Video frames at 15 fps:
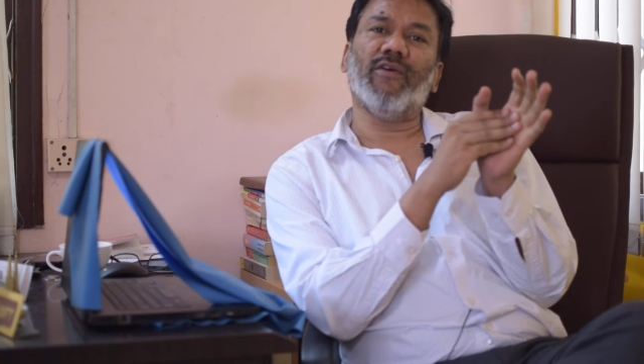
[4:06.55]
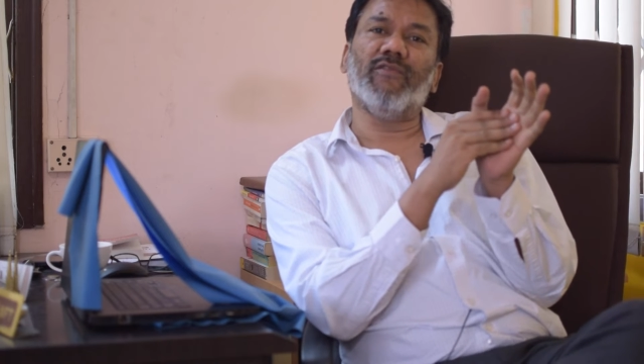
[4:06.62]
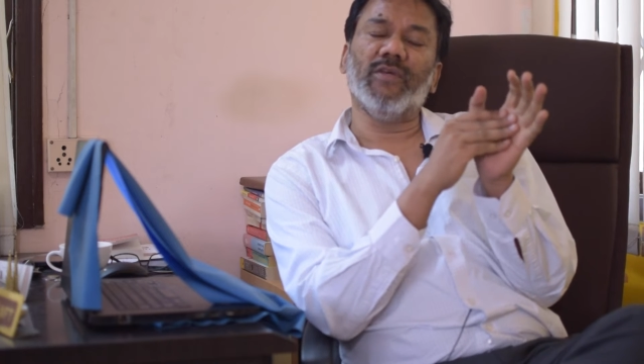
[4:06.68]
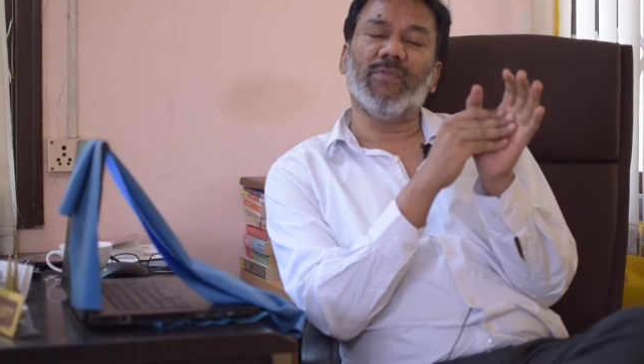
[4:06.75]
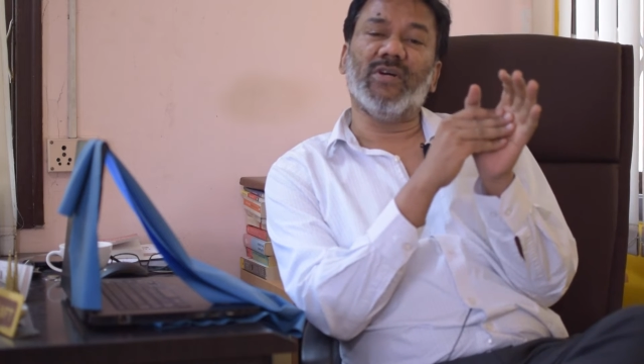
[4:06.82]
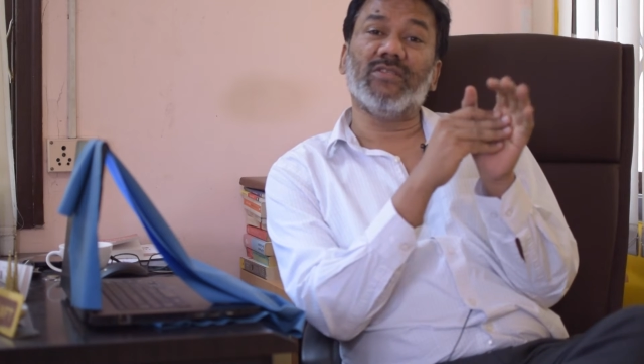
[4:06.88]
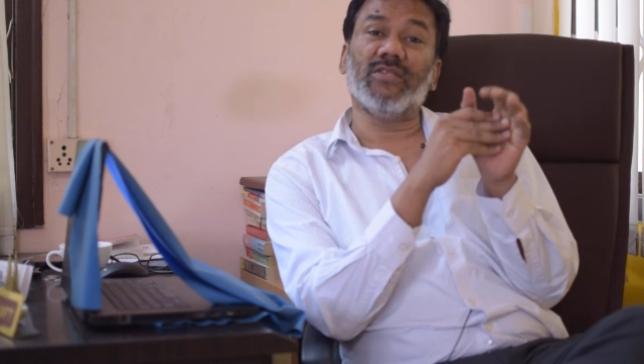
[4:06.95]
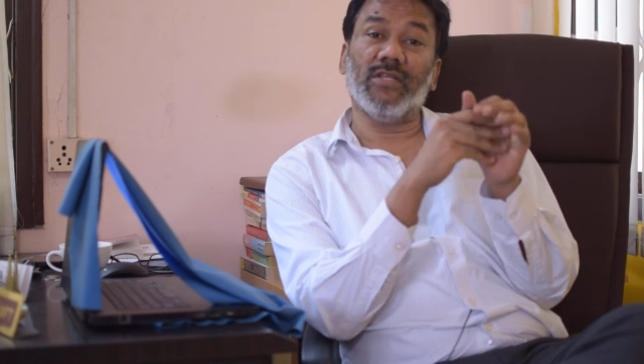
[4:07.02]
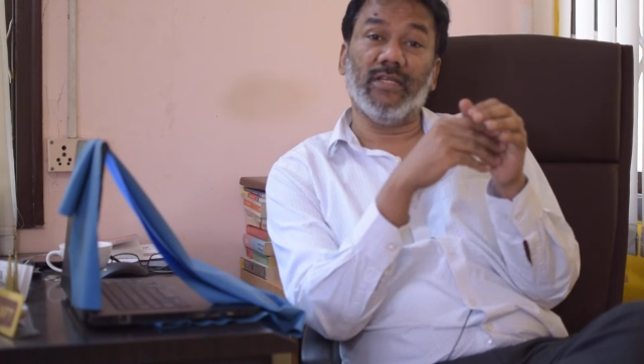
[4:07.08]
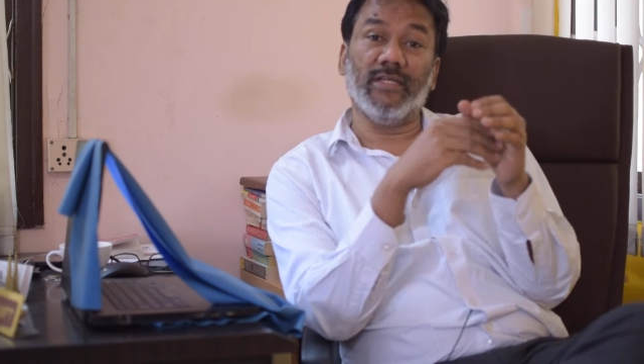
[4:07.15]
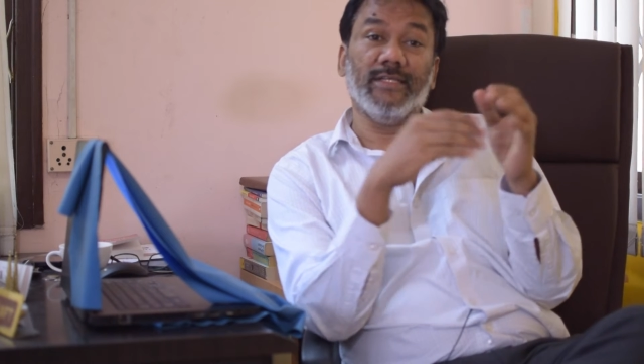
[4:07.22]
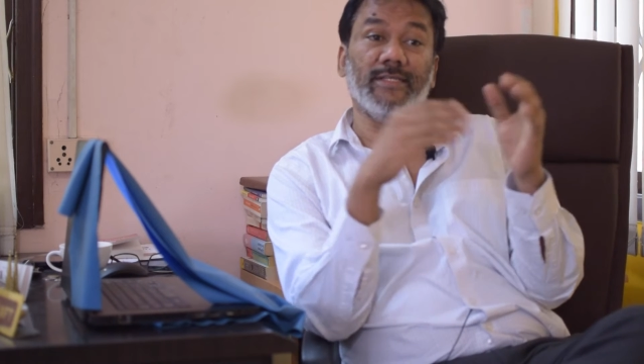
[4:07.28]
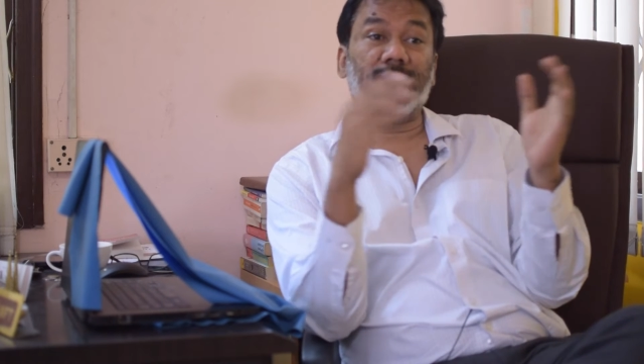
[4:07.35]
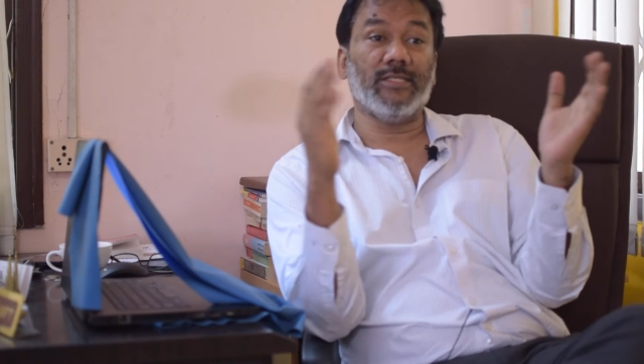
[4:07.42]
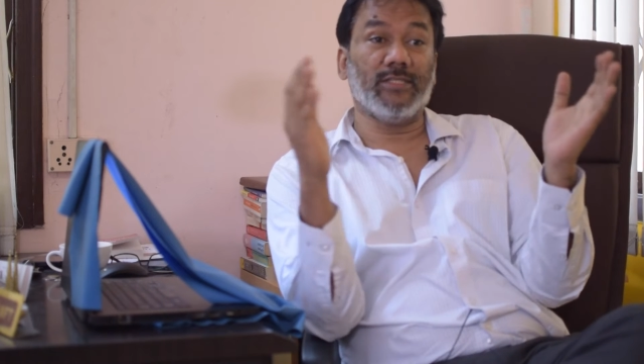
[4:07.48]
of the muscle
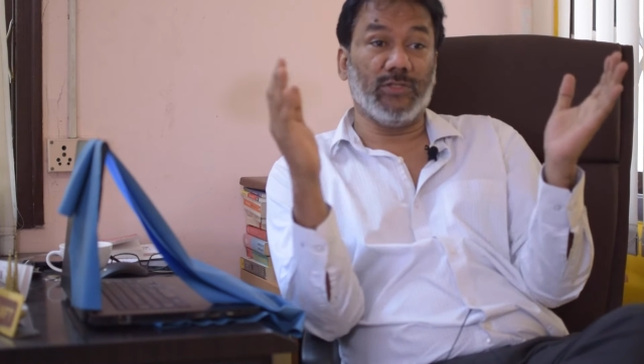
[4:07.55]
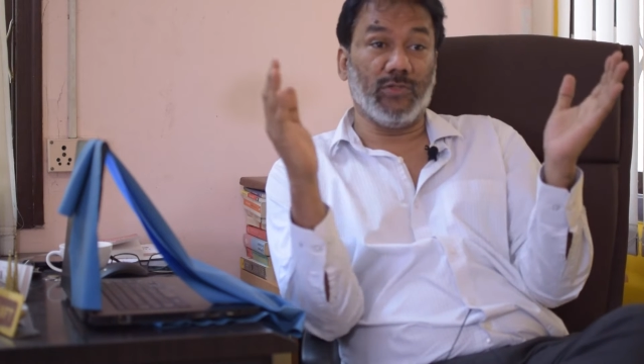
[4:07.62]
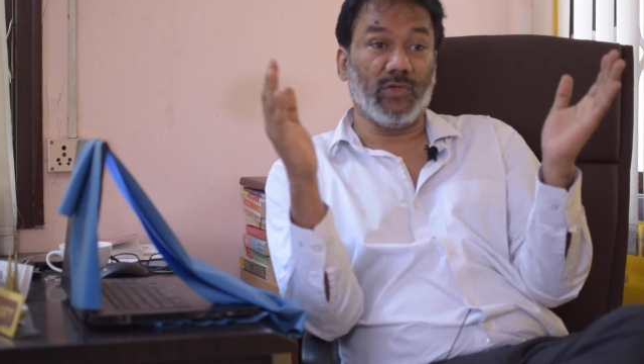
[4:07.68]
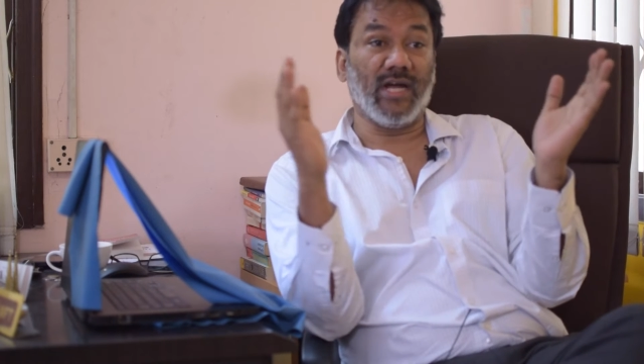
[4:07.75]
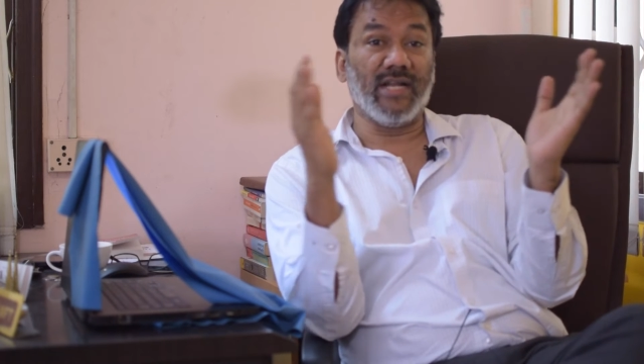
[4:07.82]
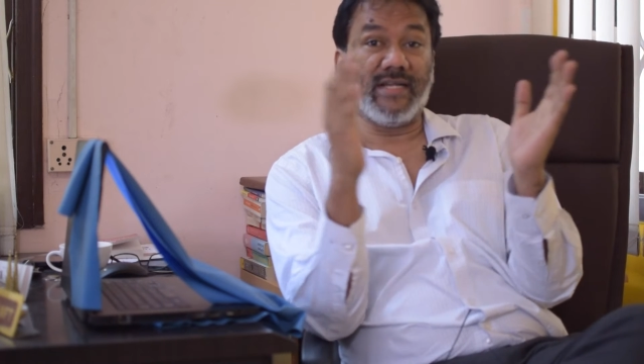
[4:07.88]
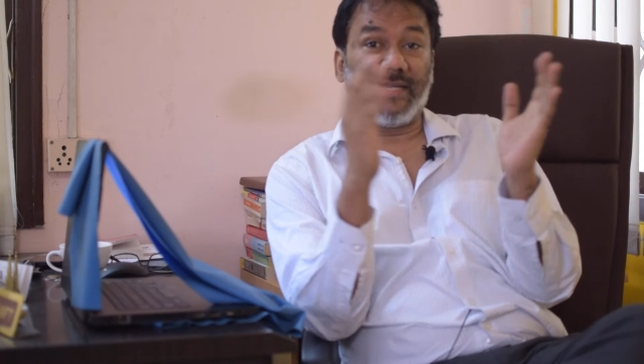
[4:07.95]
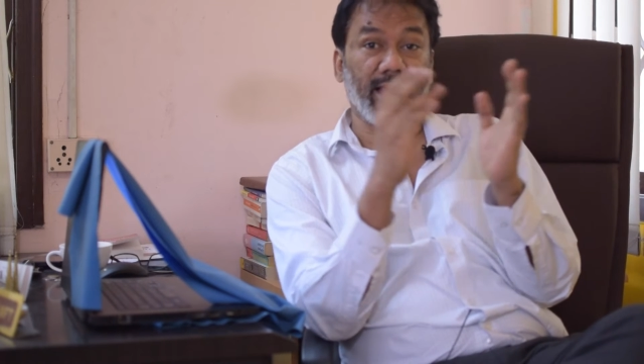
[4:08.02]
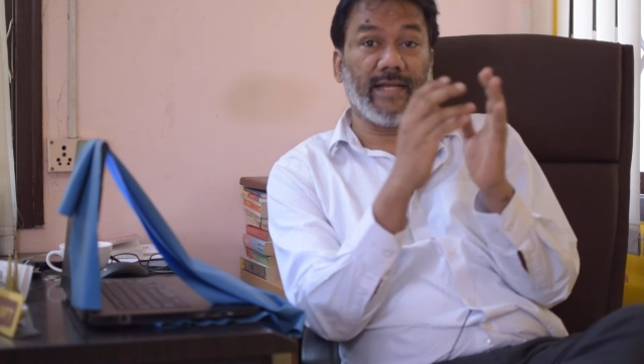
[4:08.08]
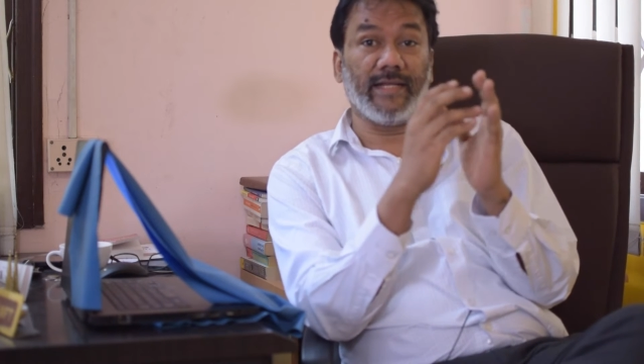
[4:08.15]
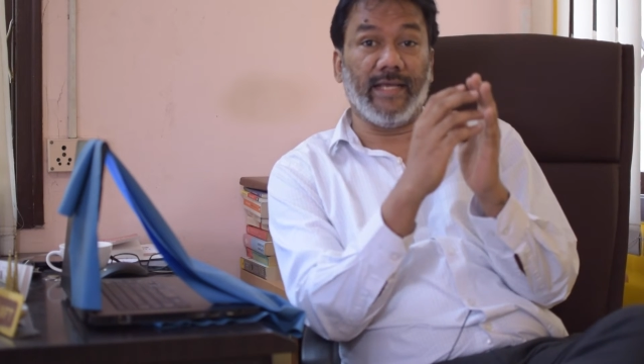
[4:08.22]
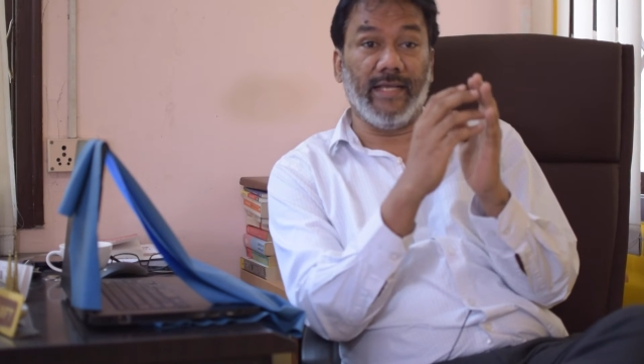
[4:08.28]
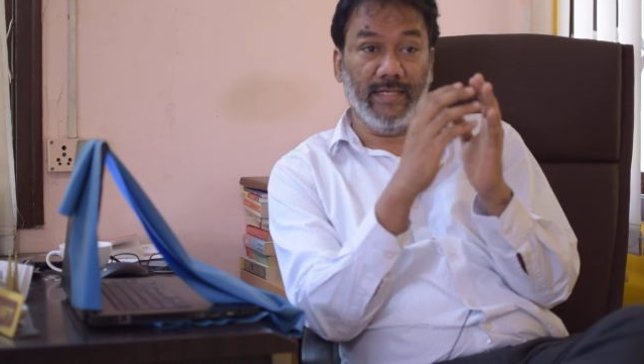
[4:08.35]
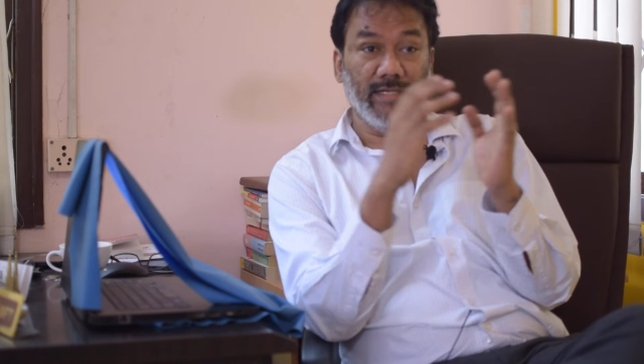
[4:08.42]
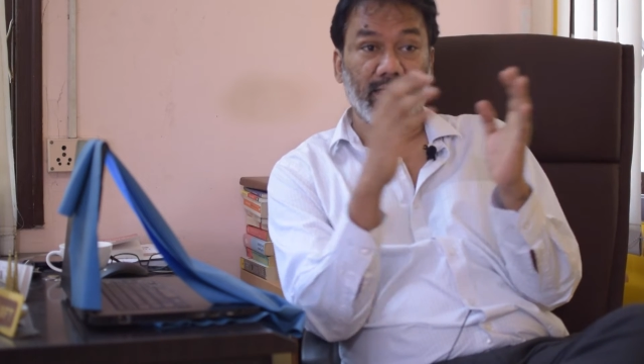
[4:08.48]
is to
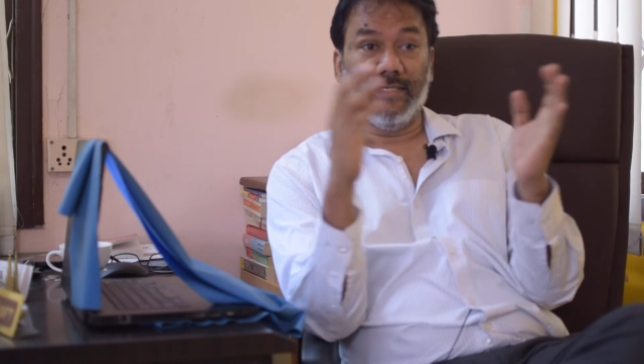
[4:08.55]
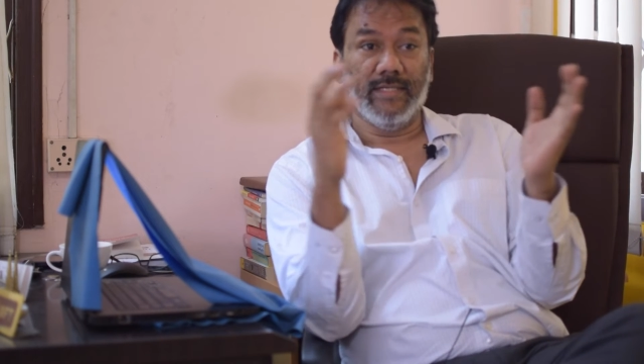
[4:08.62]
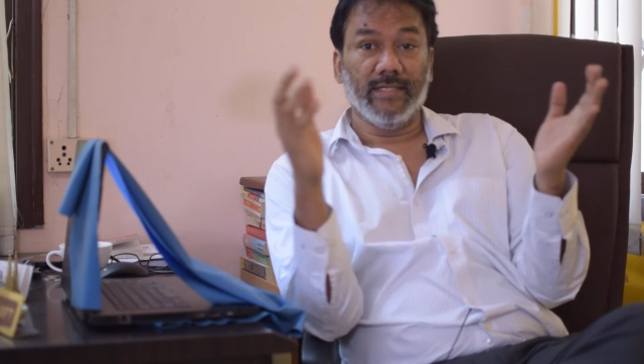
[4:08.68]
contract and